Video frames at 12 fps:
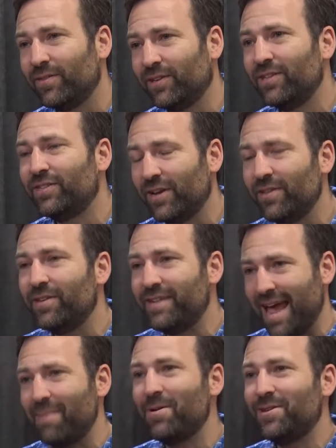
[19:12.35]
consider the
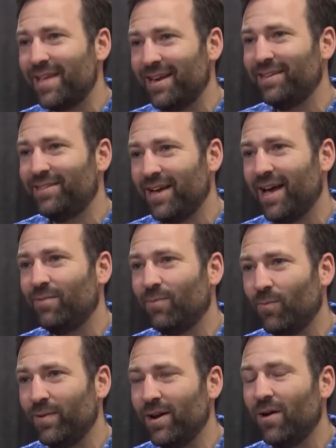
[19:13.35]
damage that is done
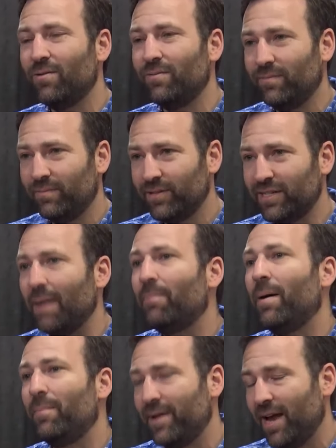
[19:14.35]
when we don't
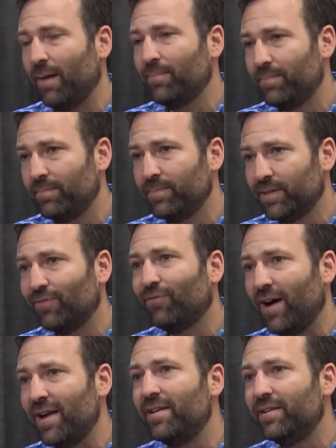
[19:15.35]
step up and help to
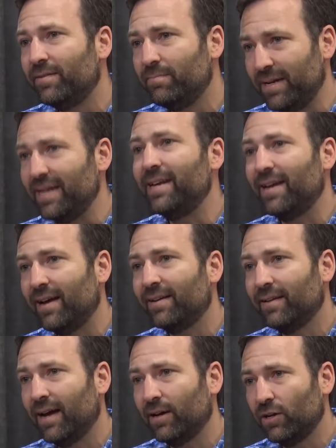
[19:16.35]
fund media,
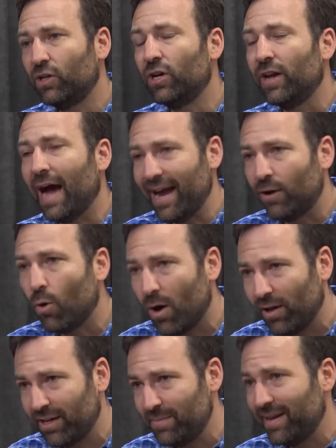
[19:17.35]
uh, good high
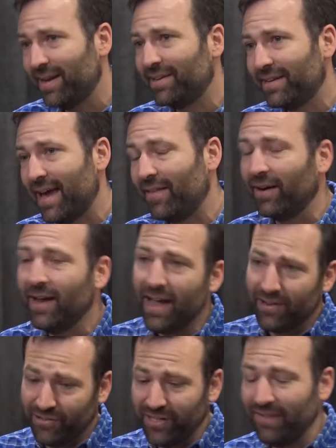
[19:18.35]
quality media together.
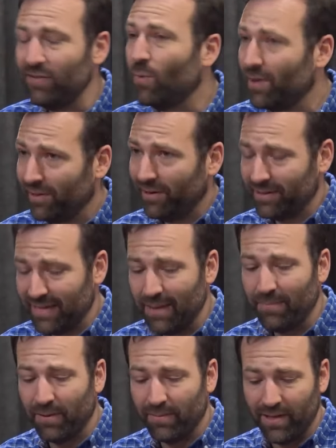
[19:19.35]
Just to give you one little
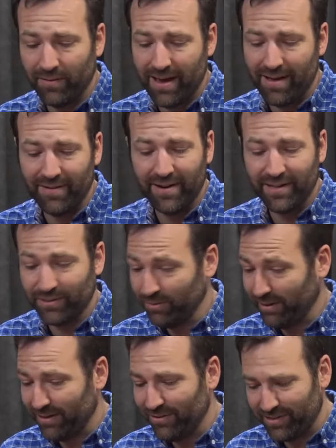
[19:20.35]
example, by the way, Evan, it's
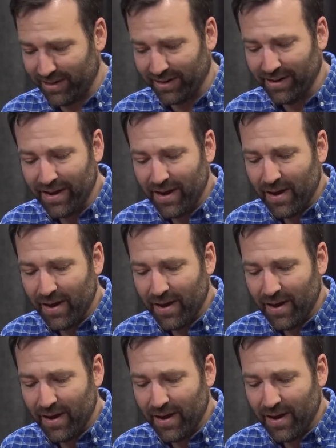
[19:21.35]
really interesting.